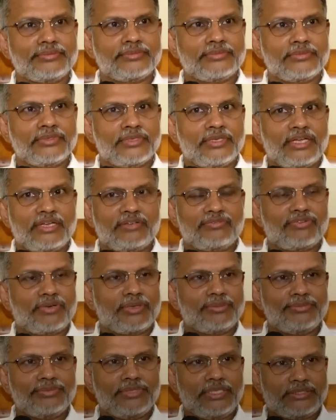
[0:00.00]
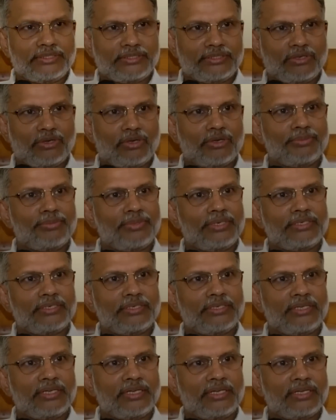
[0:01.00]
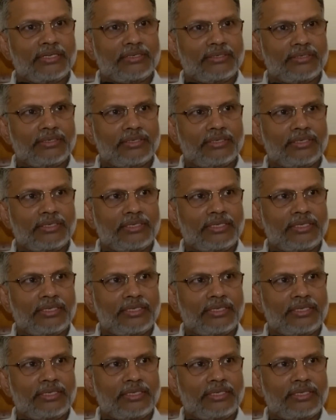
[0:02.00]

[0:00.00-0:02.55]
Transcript: And from this orbit, uh, uh,